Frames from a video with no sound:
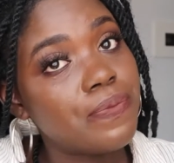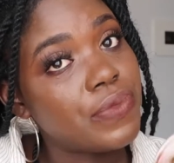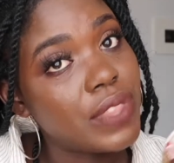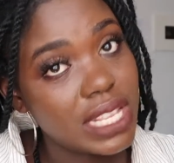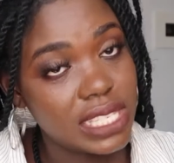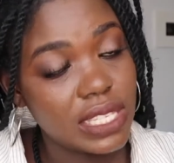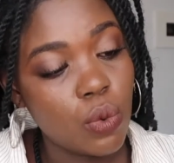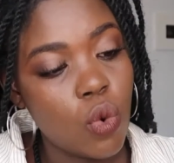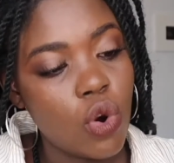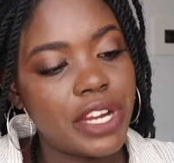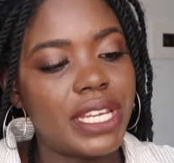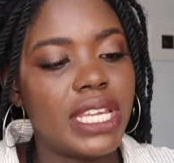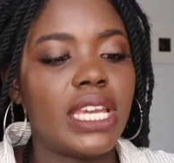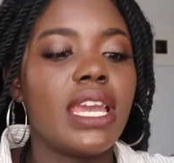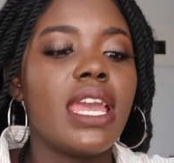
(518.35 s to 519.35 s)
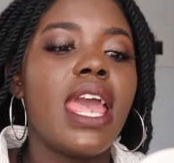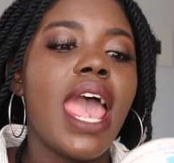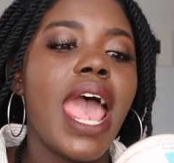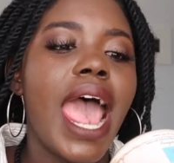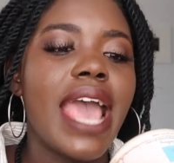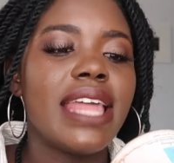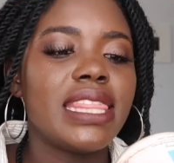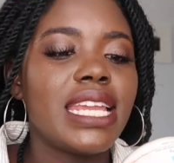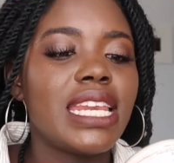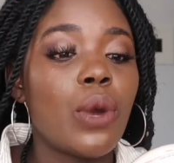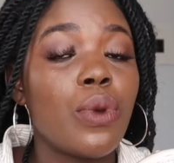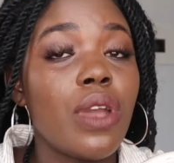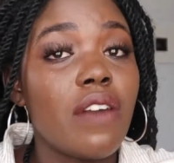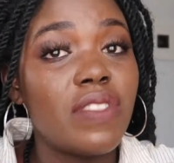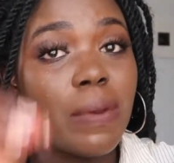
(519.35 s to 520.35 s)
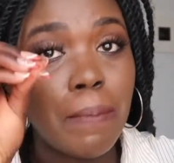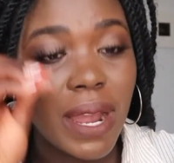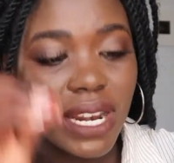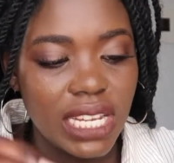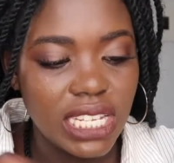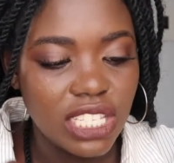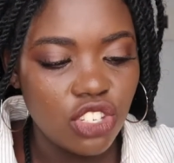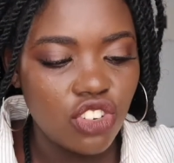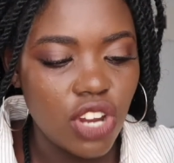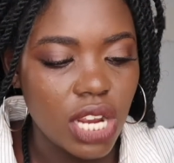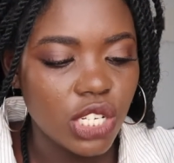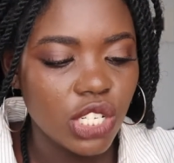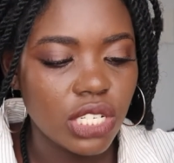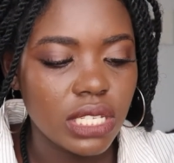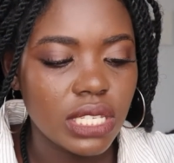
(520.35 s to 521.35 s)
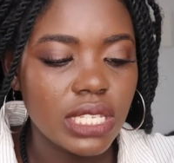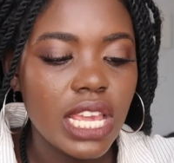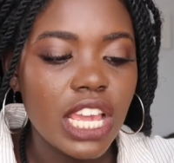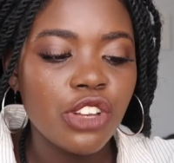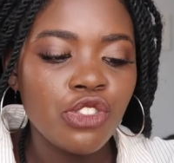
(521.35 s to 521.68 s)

That's the warning. And then now we have the burning instructions.